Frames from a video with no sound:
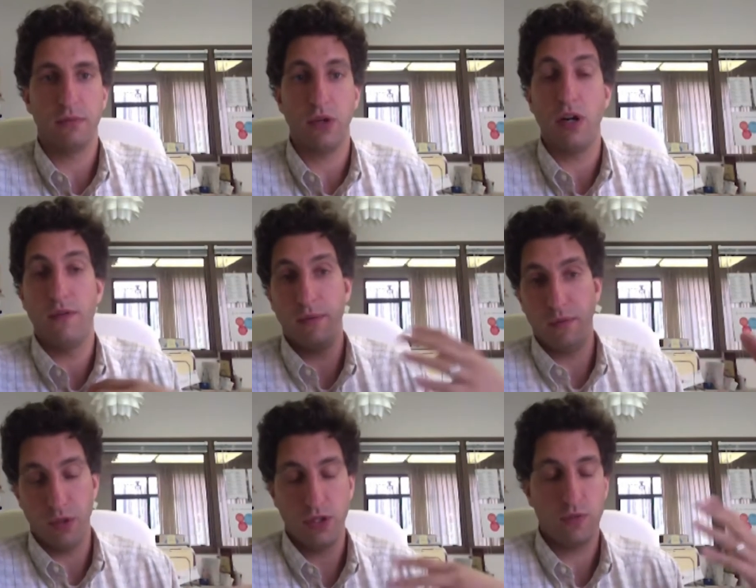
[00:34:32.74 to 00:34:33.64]
nerve,
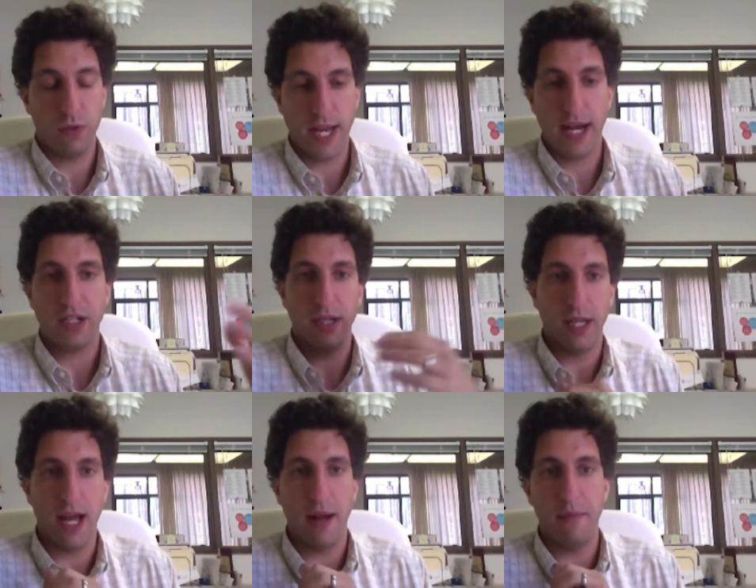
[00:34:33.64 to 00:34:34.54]
which
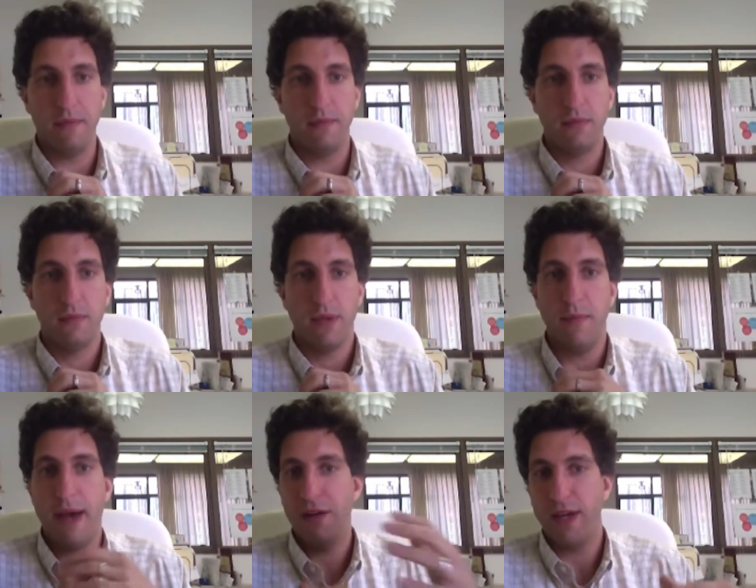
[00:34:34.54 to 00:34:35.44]
actually, you know,
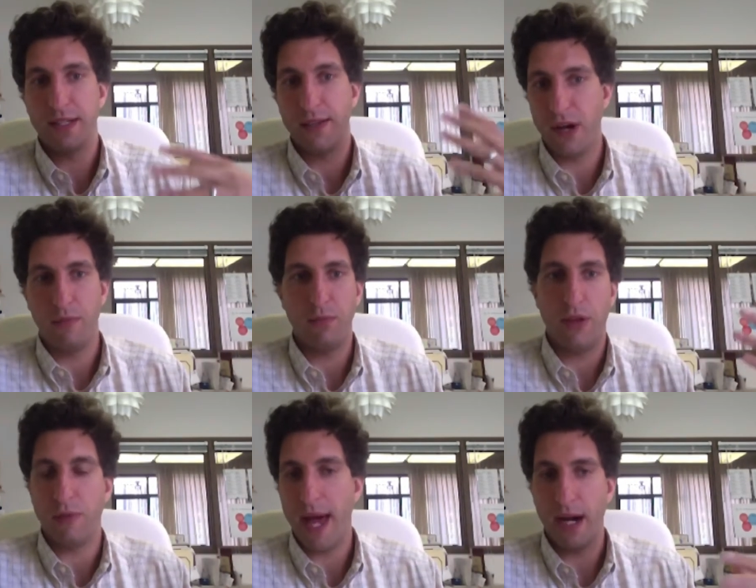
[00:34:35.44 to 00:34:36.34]
manifests in their
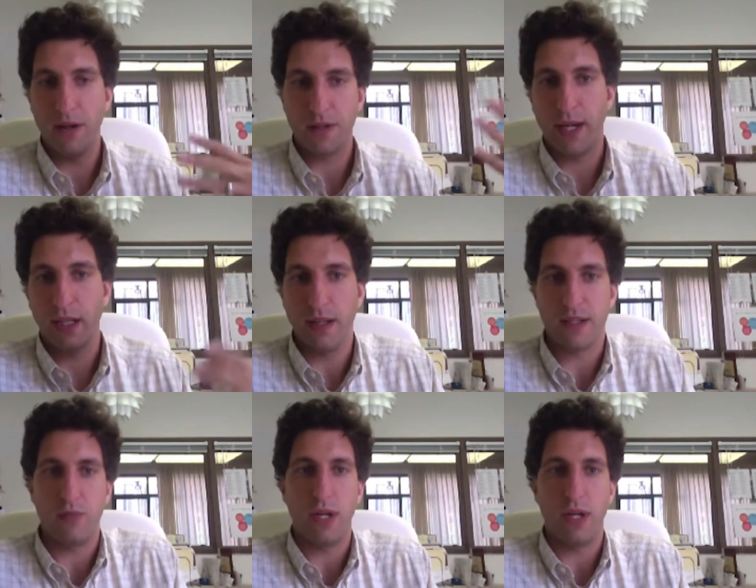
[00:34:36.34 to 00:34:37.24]
breathing patterns and regulates
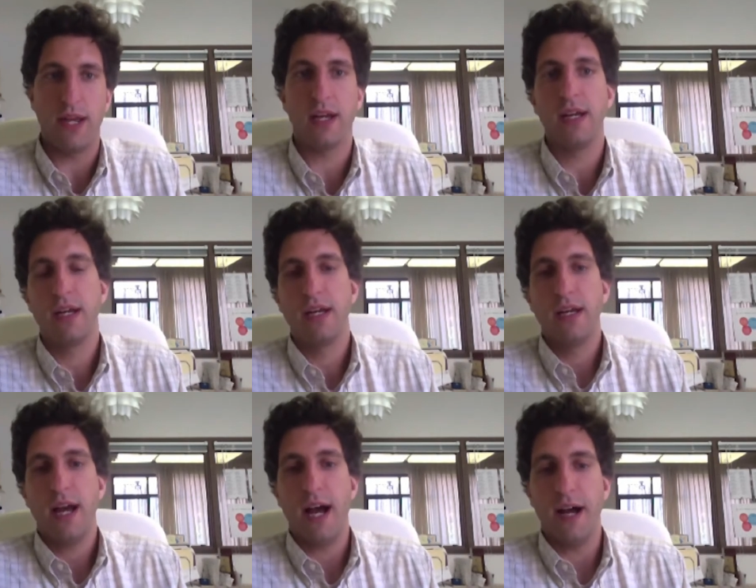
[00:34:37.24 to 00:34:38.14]
their breathing.
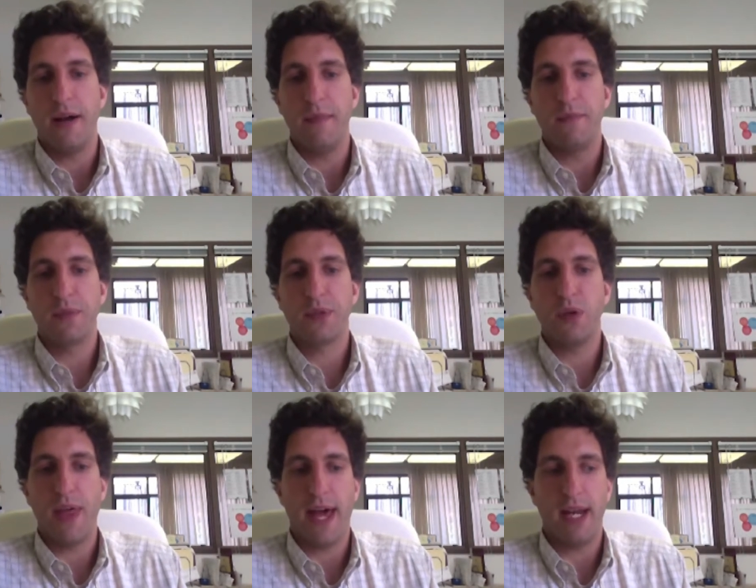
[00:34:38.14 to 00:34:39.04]
So
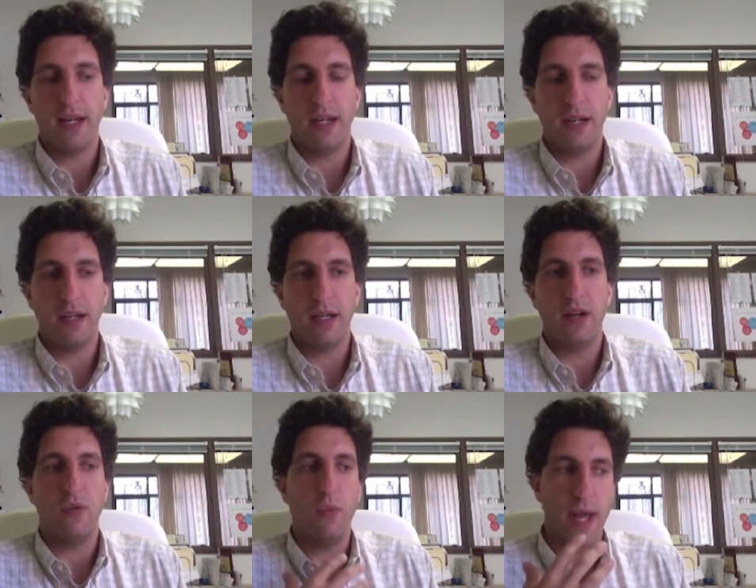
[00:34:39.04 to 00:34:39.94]
that,
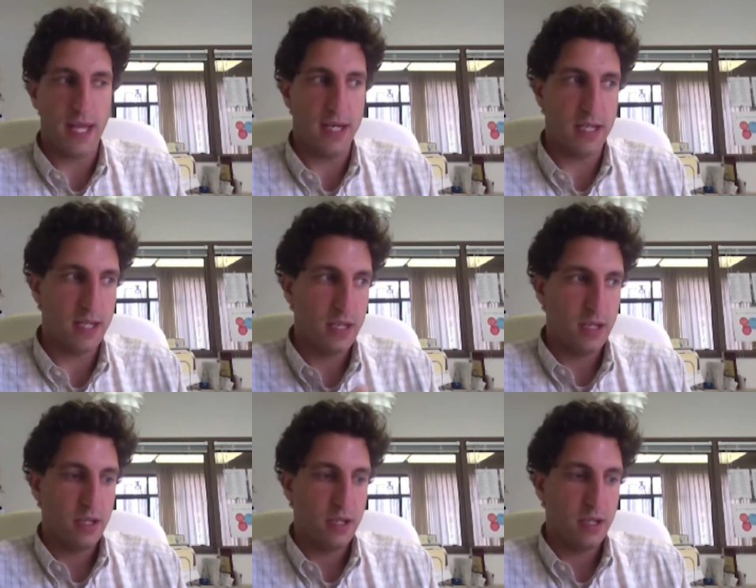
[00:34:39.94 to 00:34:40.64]
when